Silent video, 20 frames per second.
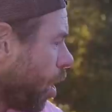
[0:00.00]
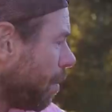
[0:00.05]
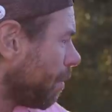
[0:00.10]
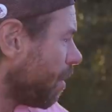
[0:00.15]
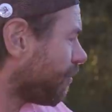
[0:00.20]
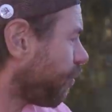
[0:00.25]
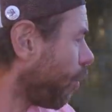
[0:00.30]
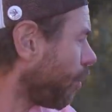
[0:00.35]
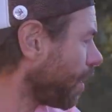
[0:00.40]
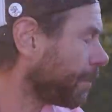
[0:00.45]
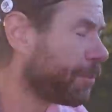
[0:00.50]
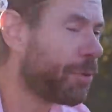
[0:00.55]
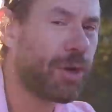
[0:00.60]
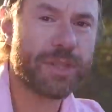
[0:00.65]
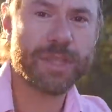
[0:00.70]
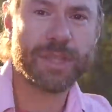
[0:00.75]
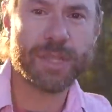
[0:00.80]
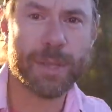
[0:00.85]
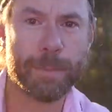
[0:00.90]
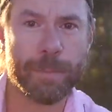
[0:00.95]
Before we put
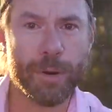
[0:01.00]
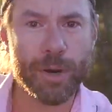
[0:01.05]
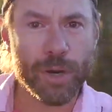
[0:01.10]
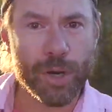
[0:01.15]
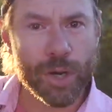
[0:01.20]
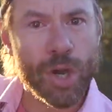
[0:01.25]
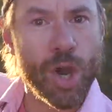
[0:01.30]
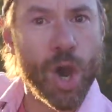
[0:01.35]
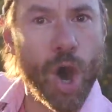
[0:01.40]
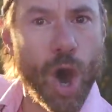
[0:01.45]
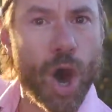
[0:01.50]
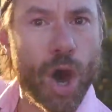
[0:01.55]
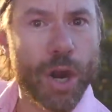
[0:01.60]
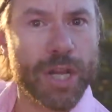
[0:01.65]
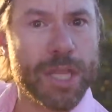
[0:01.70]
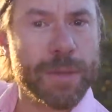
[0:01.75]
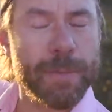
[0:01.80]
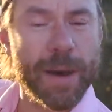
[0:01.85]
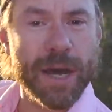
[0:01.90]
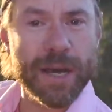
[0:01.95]
the burger
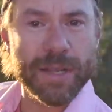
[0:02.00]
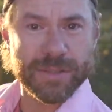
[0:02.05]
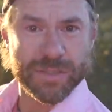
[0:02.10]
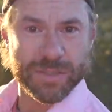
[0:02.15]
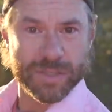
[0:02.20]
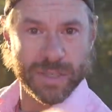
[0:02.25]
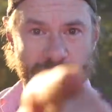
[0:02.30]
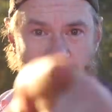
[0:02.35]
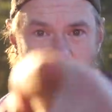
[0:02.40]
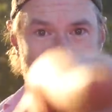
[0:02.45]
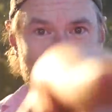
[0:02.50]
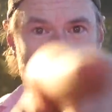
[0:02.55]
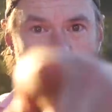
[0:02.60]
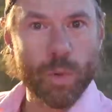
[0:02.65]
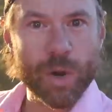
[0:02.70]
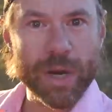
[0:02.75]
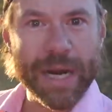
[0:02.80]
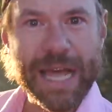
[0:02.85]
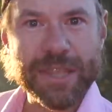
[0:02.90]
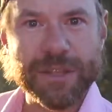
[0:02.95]
onto the buns,
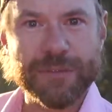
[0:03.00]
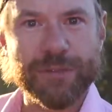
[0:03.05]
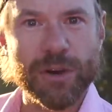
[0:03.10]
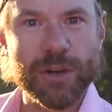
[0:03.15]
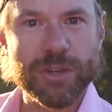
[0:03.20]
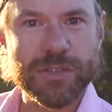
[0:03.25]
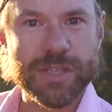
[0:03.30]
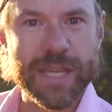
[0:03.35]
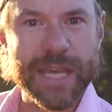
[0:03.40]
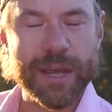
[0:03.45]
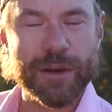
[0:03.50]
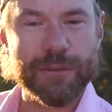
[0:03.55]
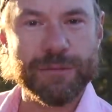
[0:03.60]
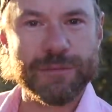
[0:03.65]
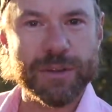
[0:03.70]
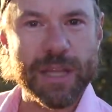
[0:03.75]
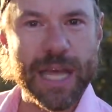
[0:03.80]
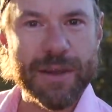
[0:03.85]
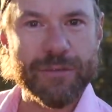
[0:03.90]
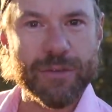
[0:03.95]
we're gonna add the first layer of
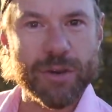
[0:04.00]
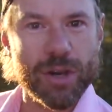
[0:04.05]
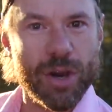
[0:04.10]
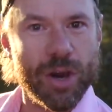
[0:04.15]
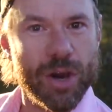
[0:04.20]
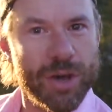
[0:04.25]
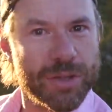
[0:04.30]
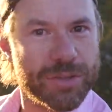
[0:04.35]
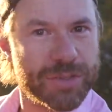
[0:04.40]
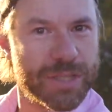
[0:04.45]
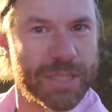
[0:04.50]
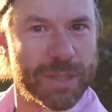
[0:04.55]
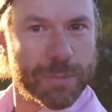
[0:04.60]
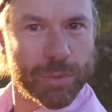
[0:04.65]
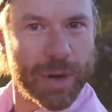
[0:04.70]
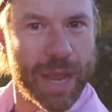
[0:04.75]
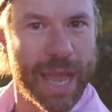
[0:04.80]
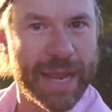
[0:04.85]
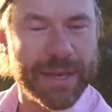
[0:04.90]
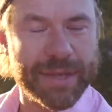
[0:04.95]
flavor onto the
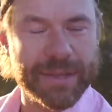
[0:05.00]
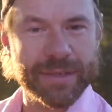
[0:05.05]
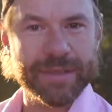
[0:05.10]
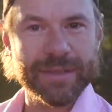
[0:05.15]
bread.